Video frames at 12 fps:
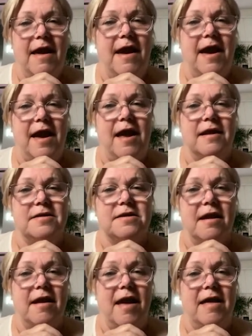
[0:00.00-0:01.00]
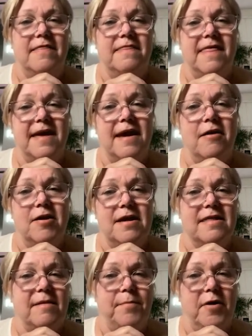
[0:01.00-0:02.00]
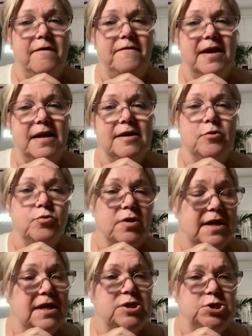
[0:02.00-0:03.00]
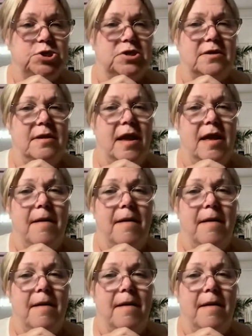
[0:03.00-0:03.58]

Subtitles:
and there is a perfectly good kitchen,